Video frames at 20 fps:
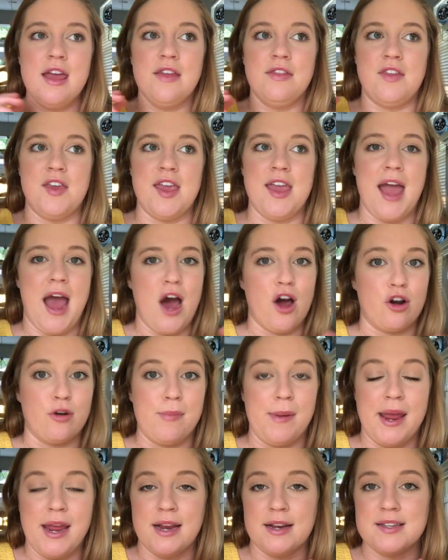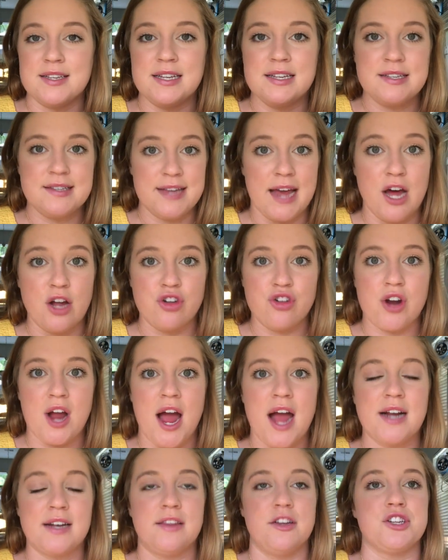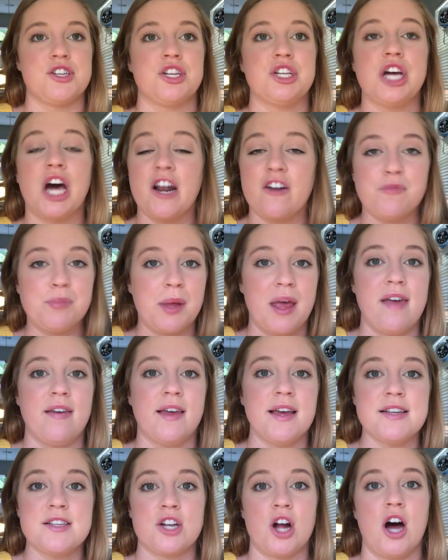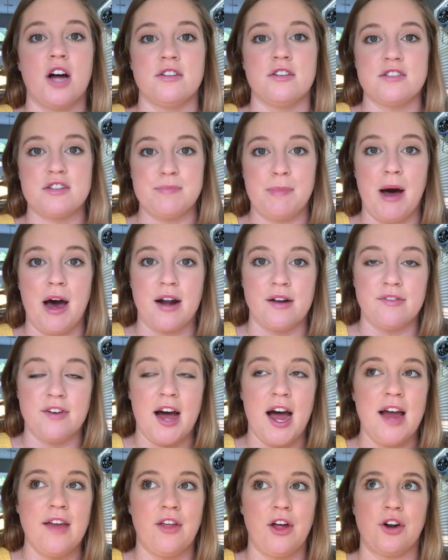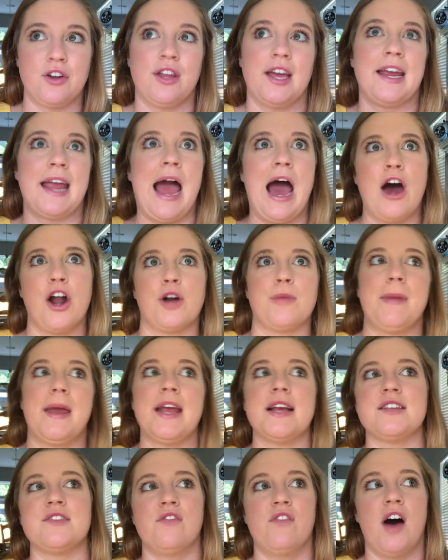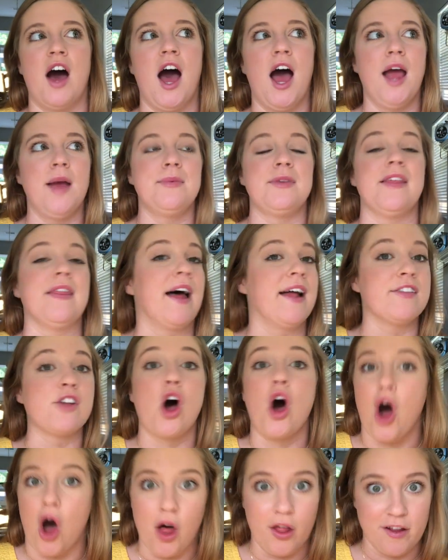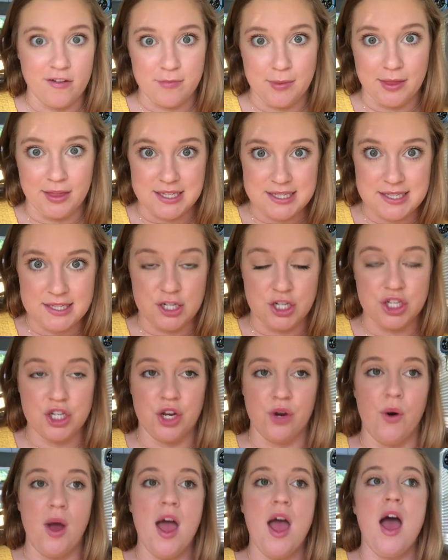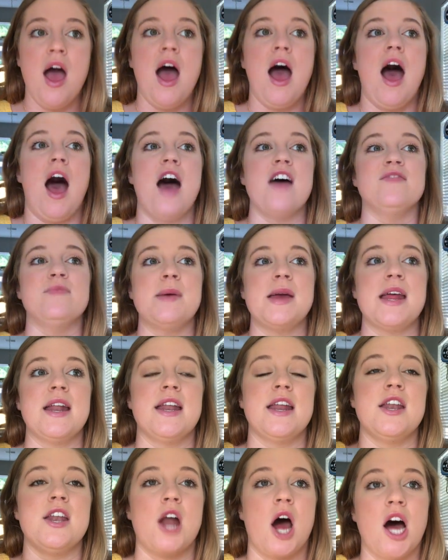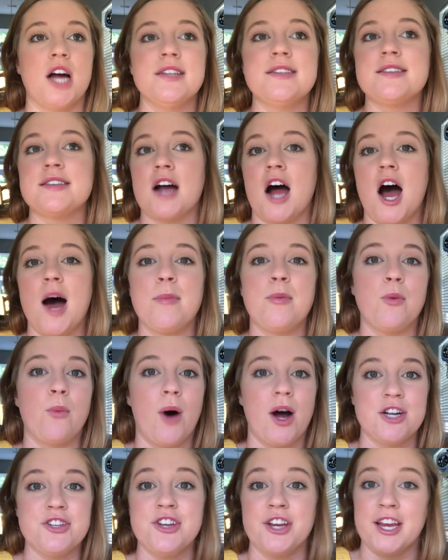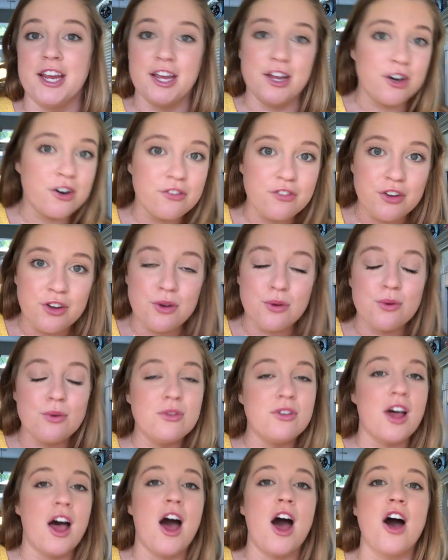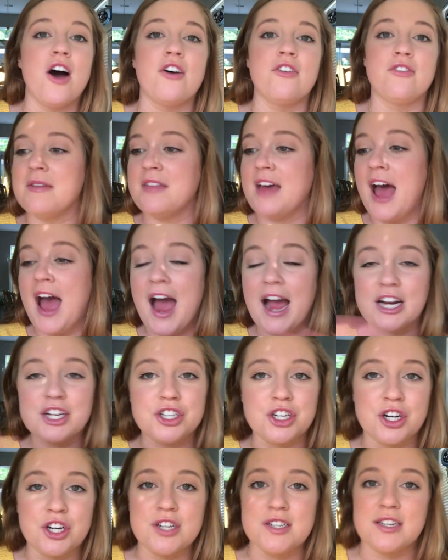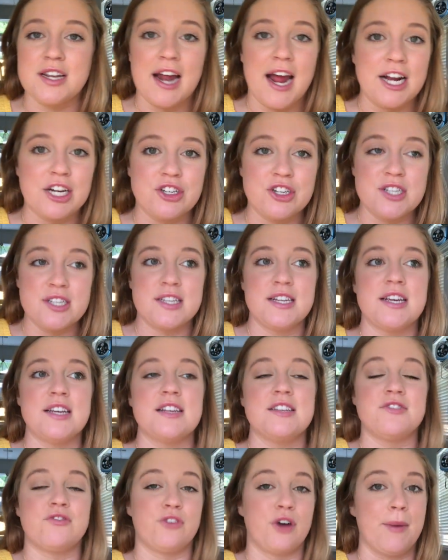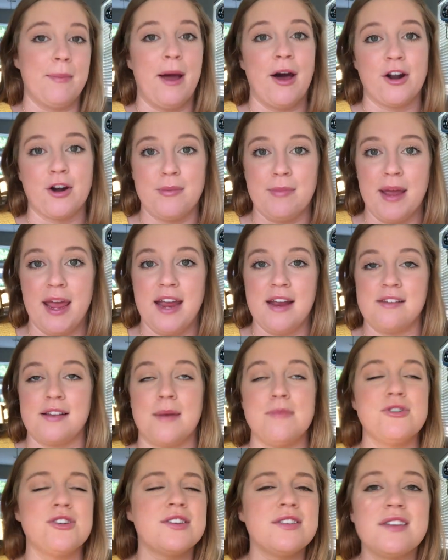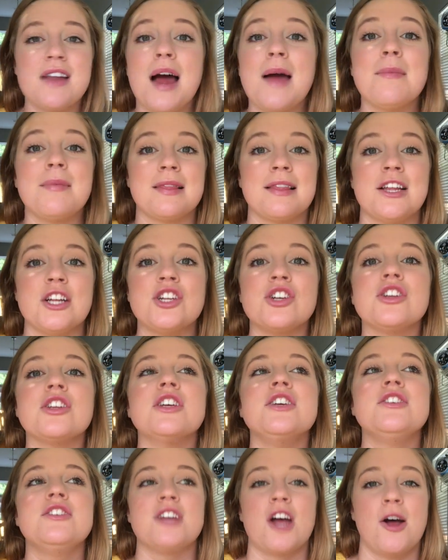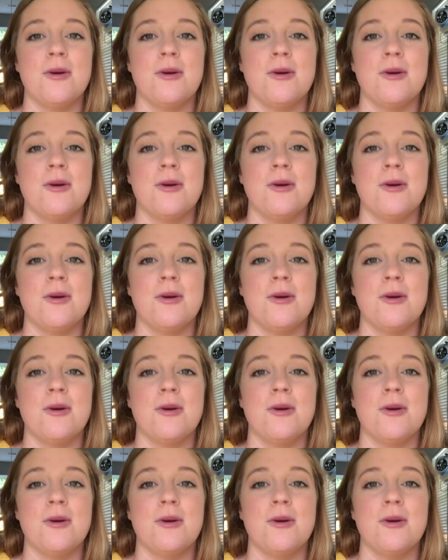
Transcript: the Outer Banks soundtrack. There's a ton of playlists on Spotify that are like Outer Banks vibes, and that's all I've been listening to. I've been nonstop watching interviews of the actors and actresses from Outer Banks. I'm literally so